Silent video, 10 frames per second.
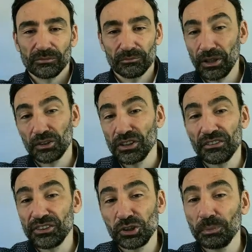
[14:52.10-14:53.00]
Because
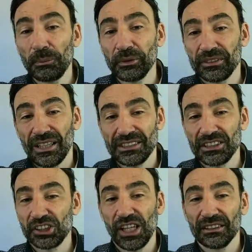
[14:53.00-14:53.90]
if the two people trust
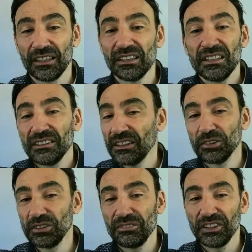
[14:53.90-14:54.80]
each other, they
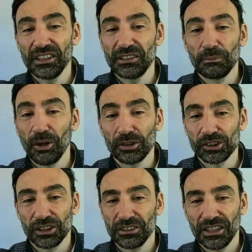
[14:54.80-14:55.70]
don't even need the
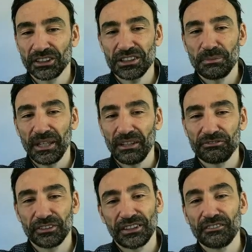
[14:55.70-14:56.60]
blockchain. They can just make a
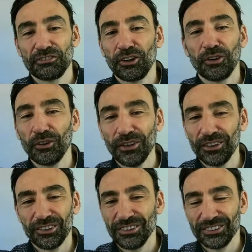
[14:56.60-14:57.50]
telephone
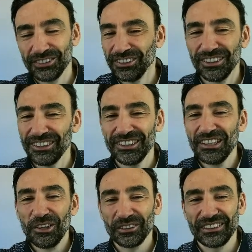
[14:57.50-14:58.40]
call
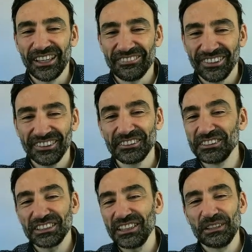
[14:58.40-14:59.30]
whatever, or
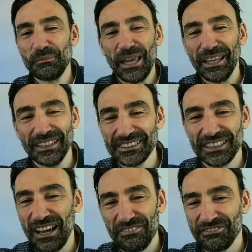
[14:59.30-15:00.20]
just an email is
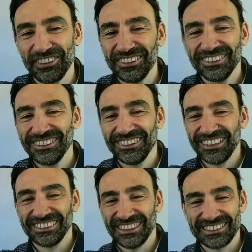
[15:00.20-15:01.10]
enough,
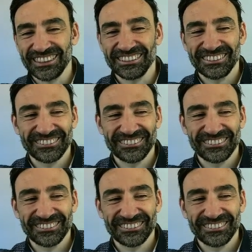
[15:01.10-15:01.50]
and that's it.